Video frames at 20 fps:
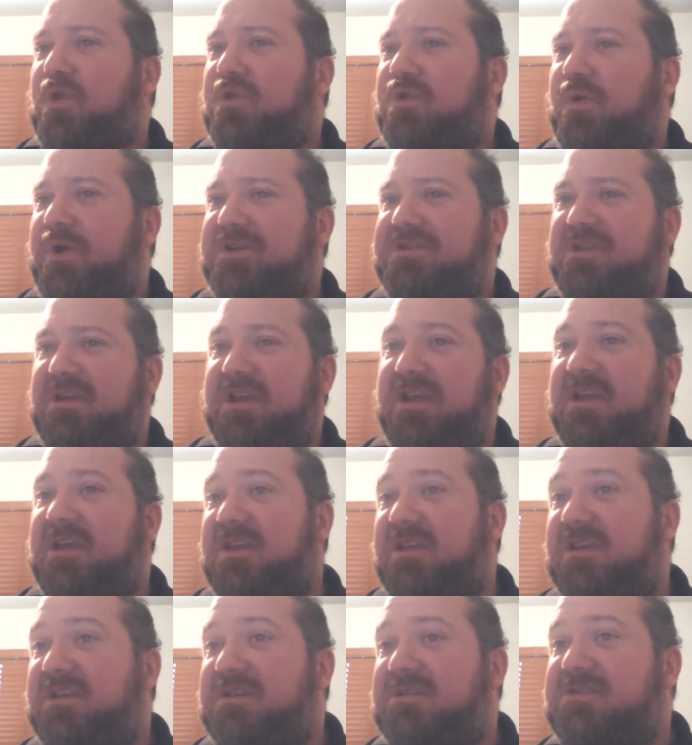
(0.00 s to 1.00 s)
Question
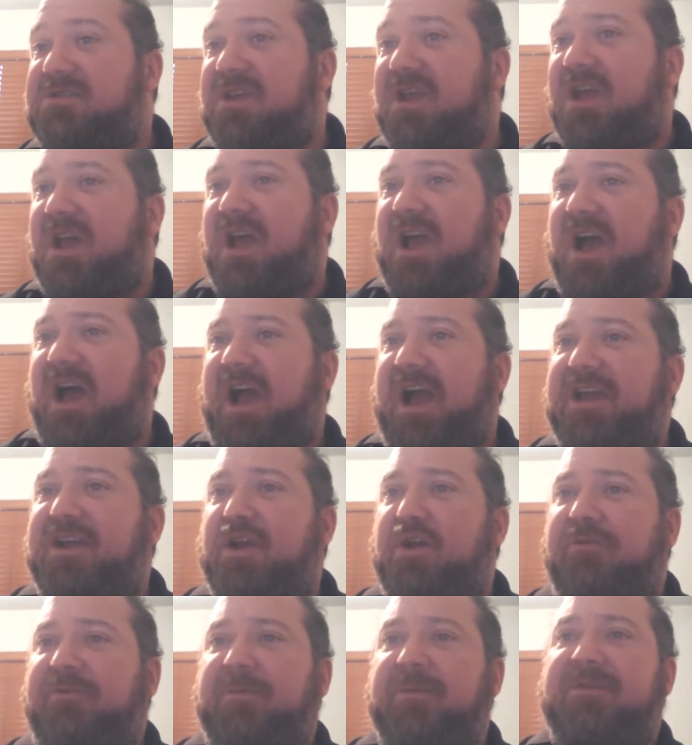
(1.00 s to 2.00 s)
is, I
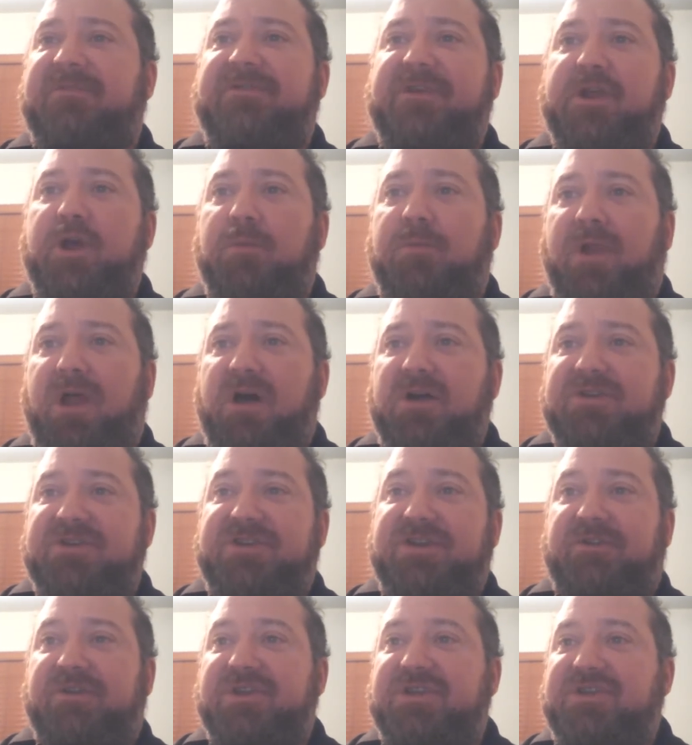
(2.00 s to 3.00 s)
know from your video blog
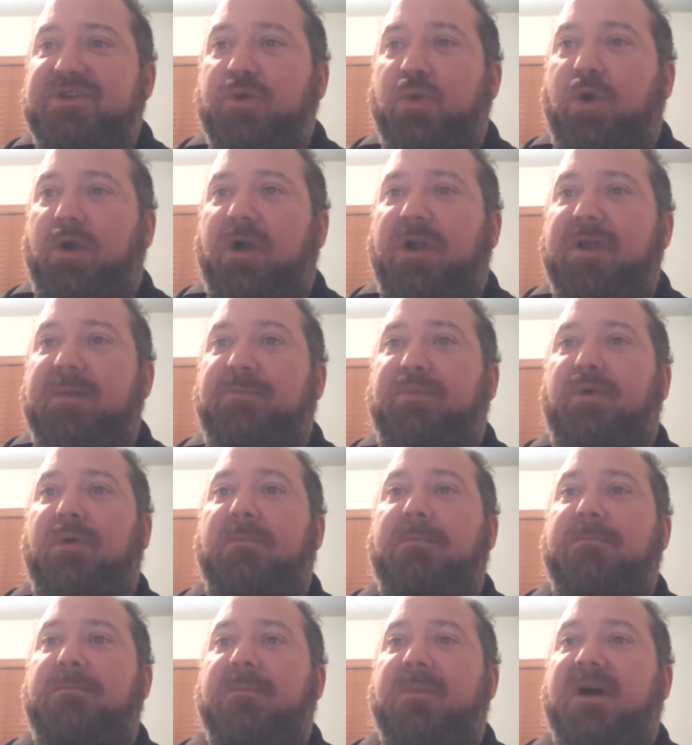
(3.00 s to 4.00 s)
series you are a
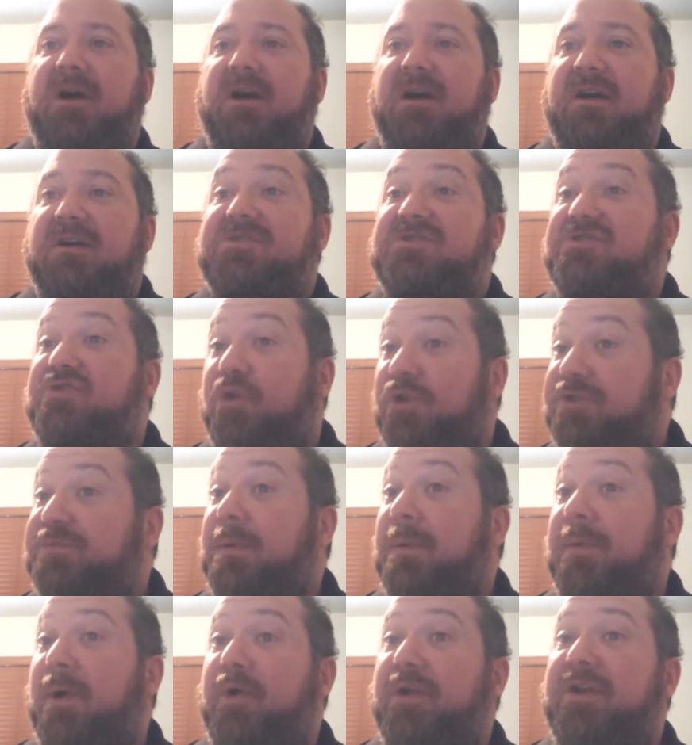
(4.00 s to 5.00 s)
staunch
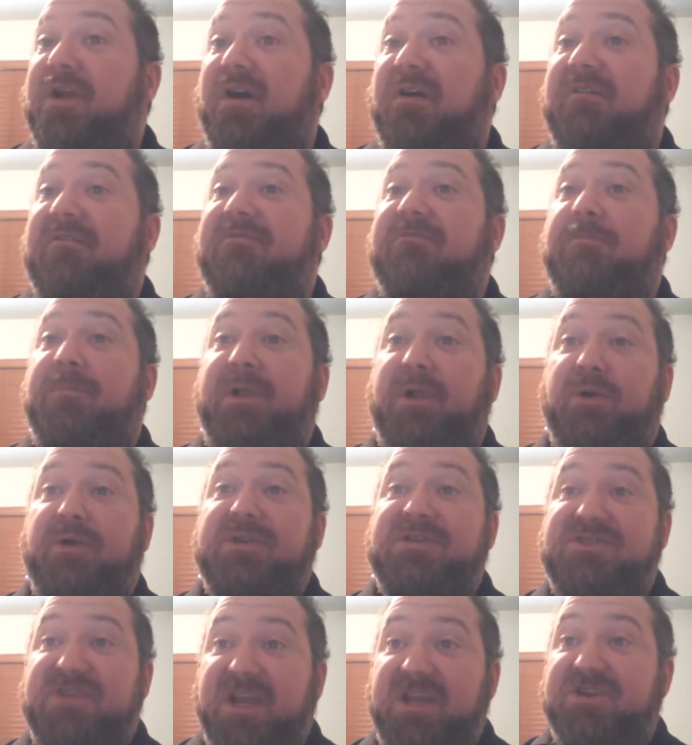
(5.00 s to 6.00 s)
proponent of
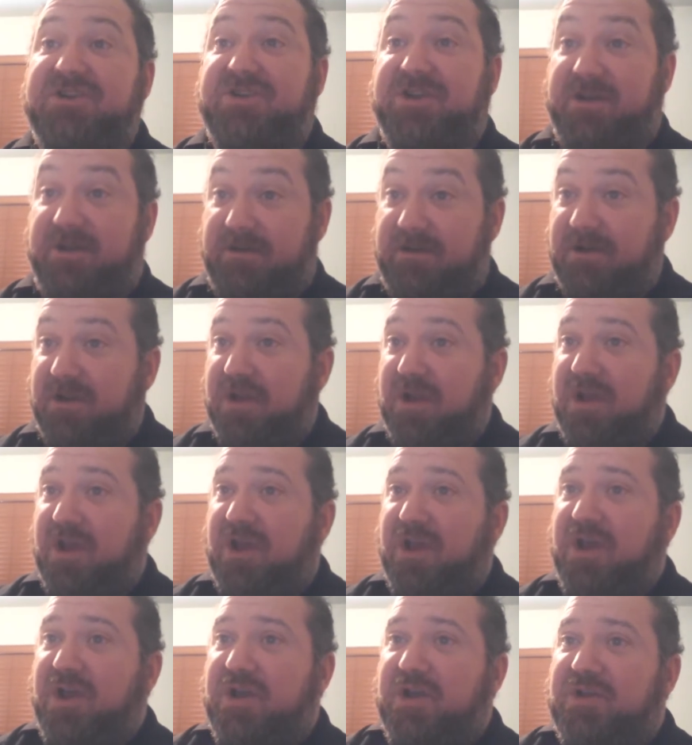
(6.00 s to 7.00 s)
periodization.
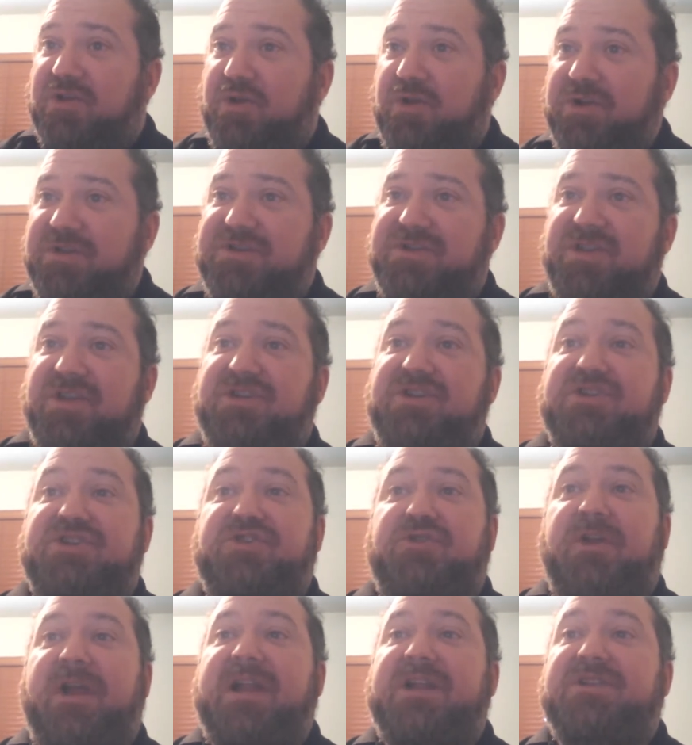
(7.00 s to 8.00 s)
Could such a
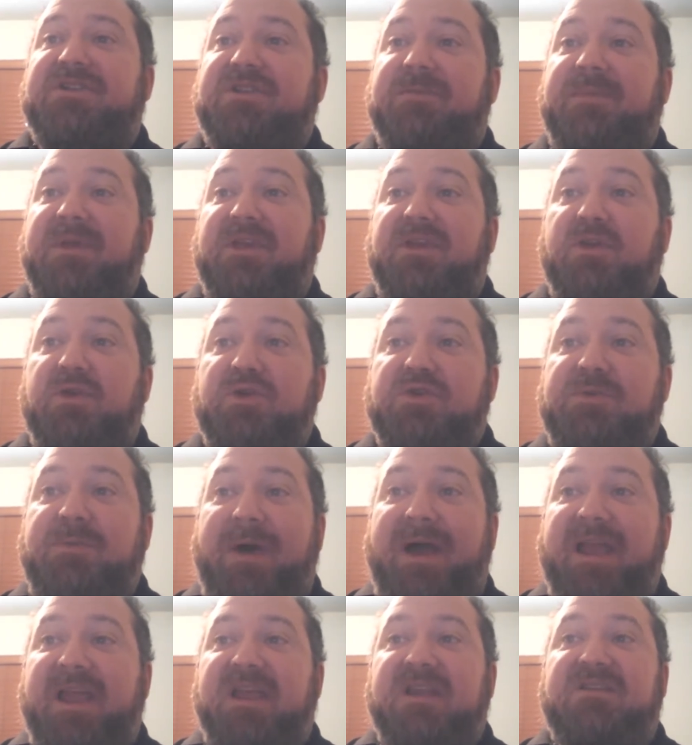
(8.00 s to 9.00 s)
strategy be used
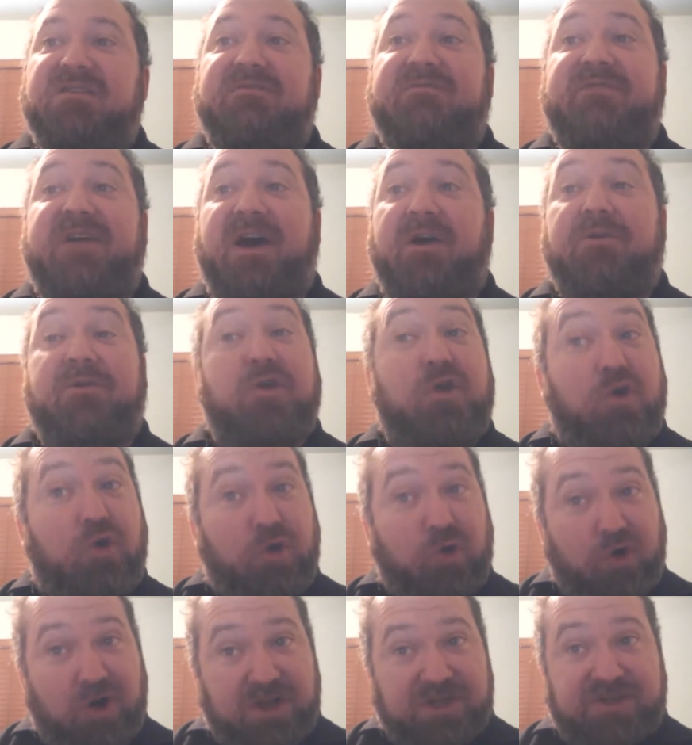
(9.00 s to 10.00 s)
by a devout
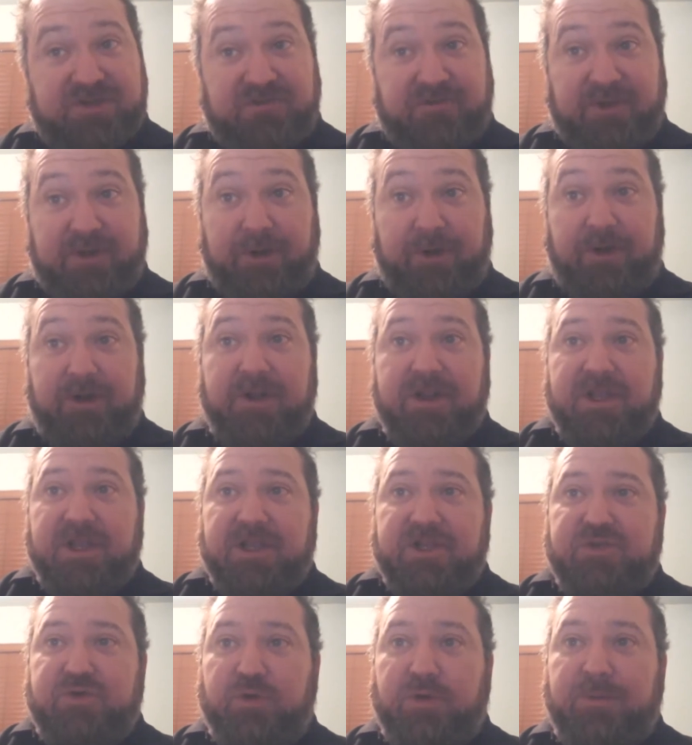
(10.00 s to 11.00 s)
CrossFitter
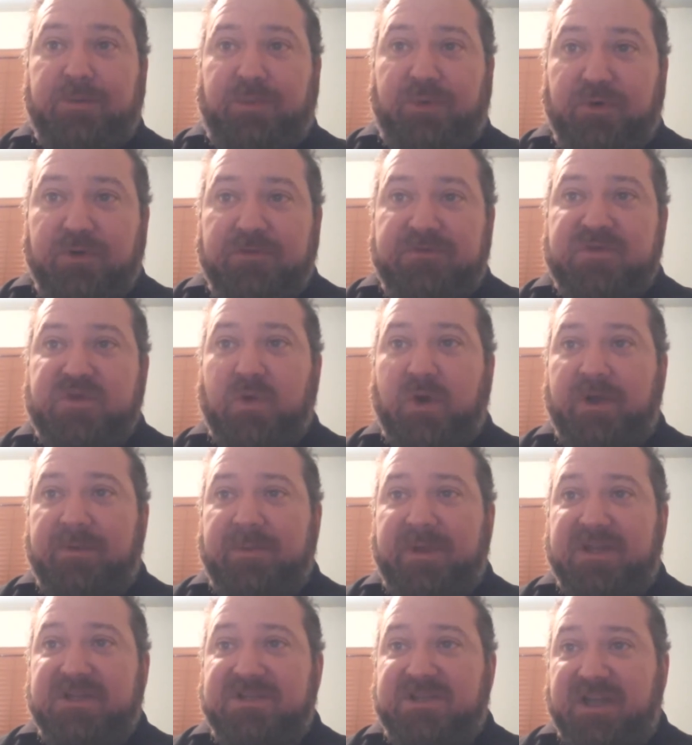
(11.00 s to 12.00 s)
to improve squat,
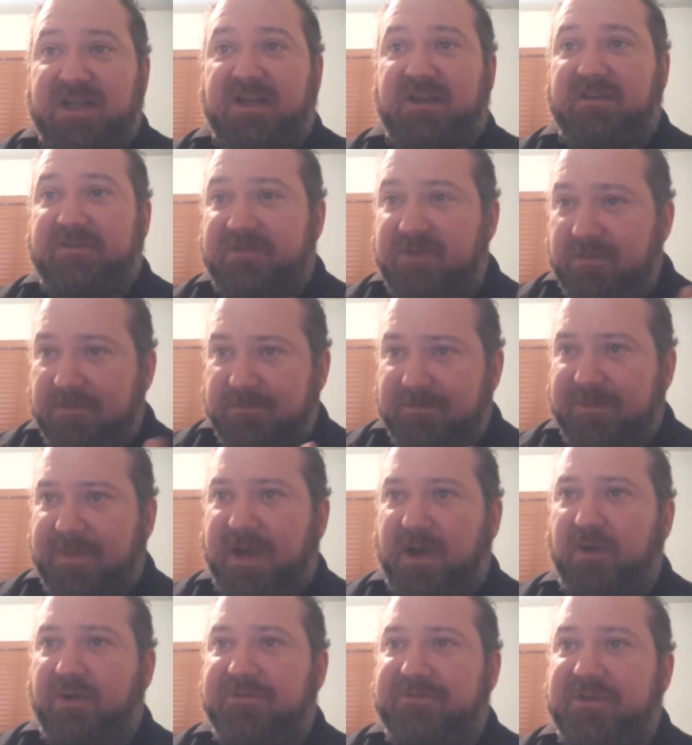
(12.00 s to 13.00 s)
bench, deadlift,
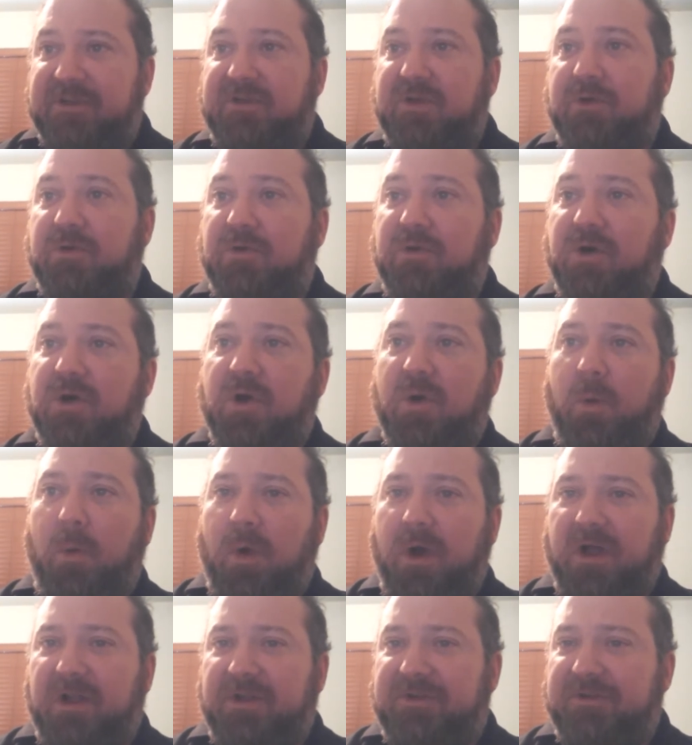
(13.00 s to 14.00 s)
powerlifting total
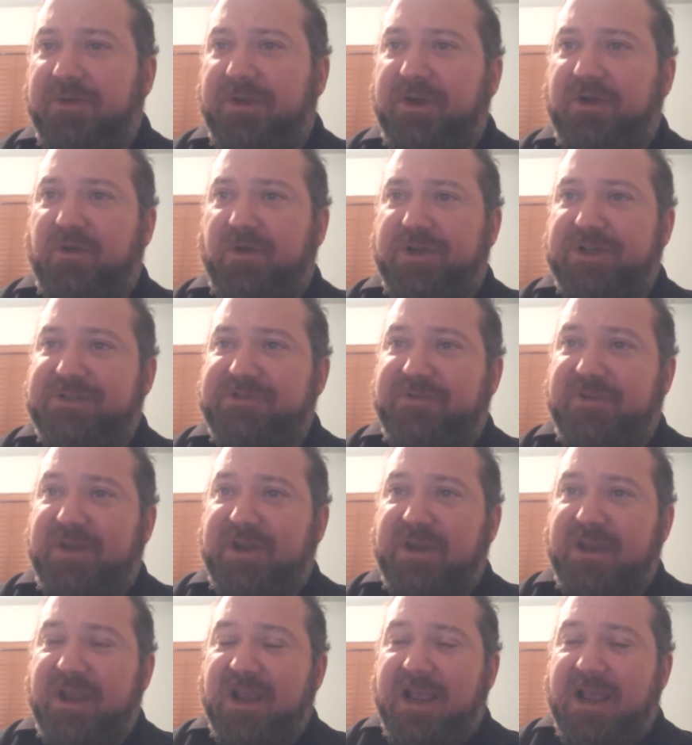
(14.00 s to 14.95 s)
while doing CrossFit?